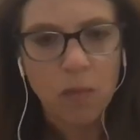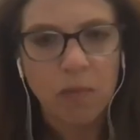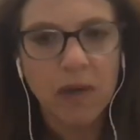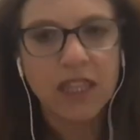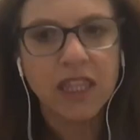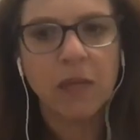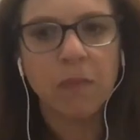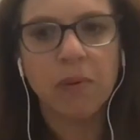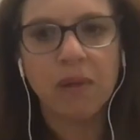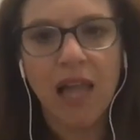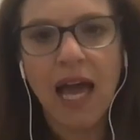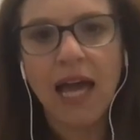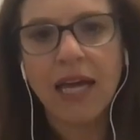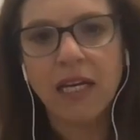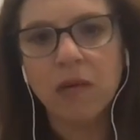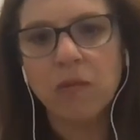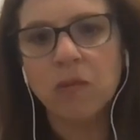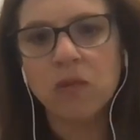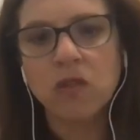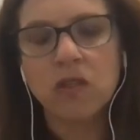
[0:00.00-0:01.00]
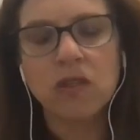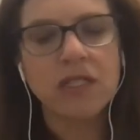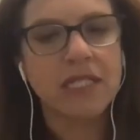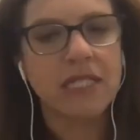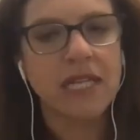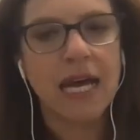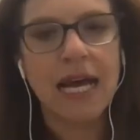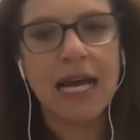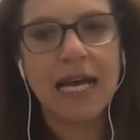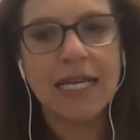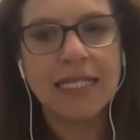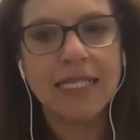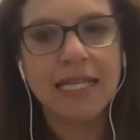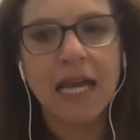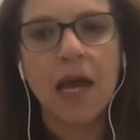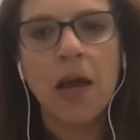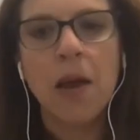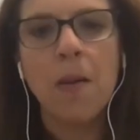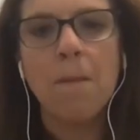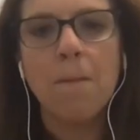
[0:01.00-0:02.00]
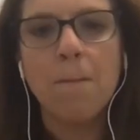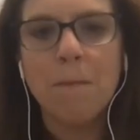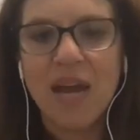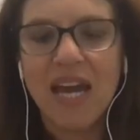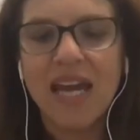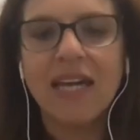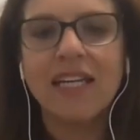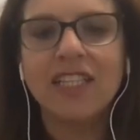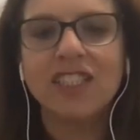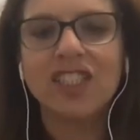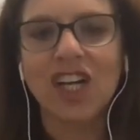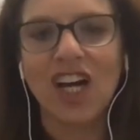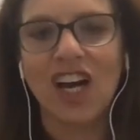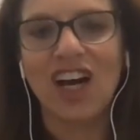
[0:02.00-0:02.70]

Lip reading: But the platinum rule says manage